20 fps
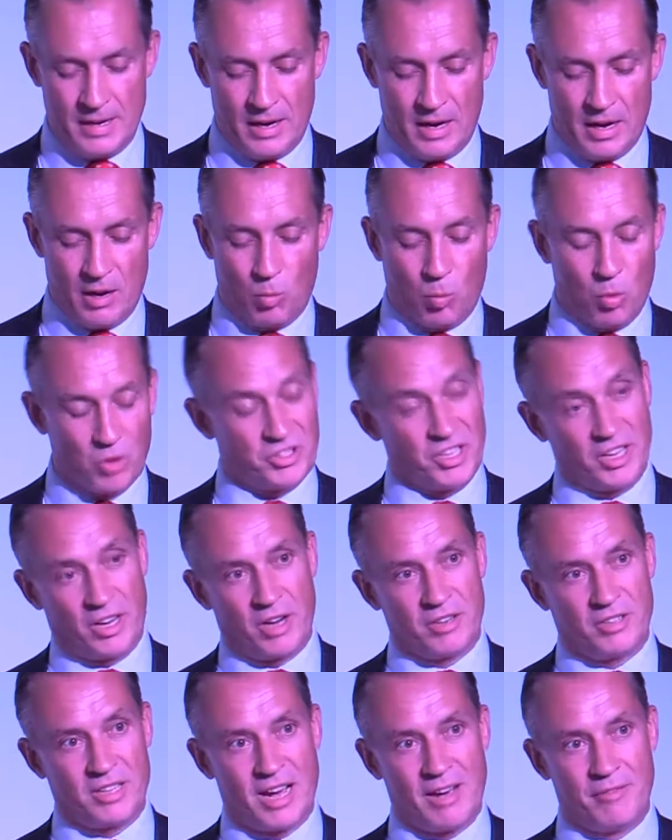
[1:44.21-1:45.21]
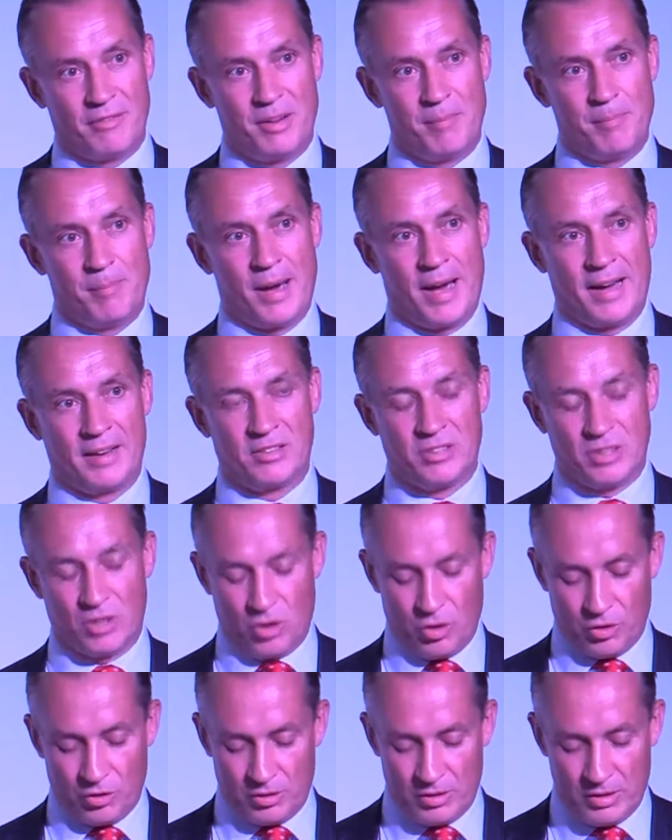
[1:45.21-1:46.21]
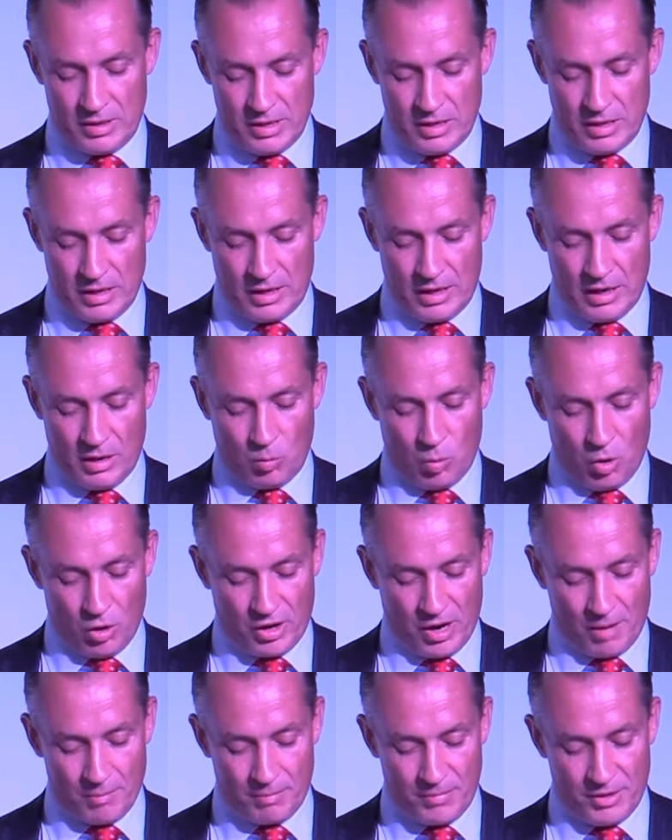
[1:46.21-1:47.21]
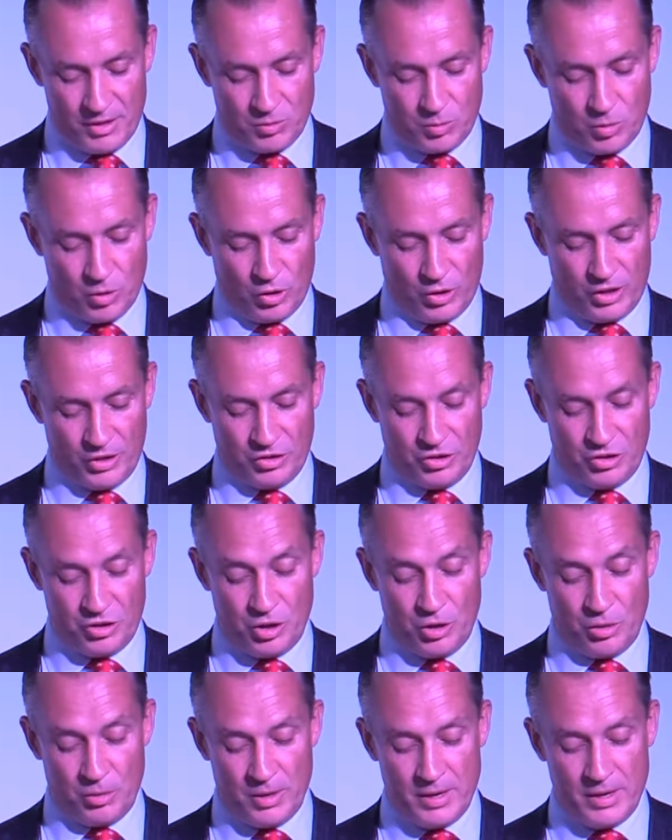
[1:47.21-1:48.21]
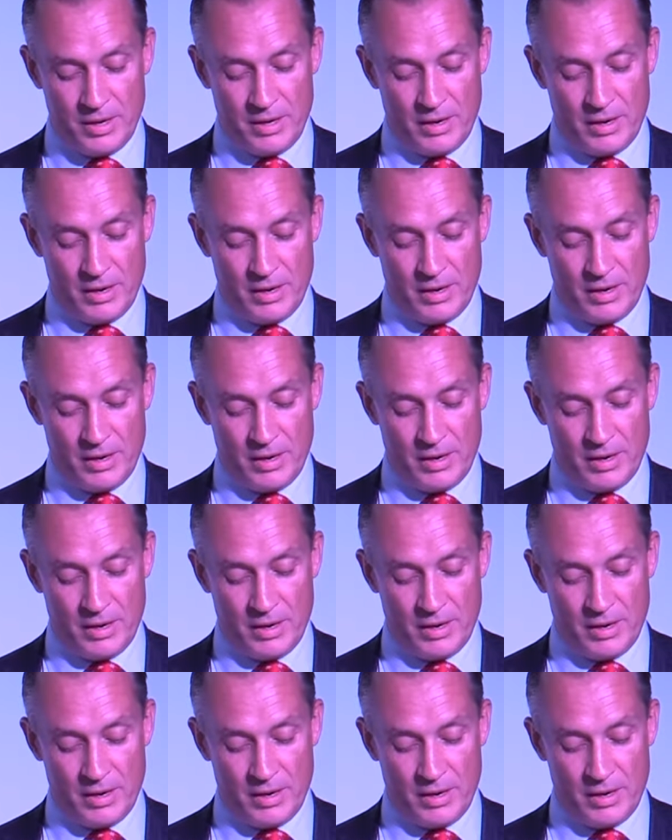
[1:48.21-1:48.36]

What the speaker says: Was it going to have an impact on what companies were looking to do?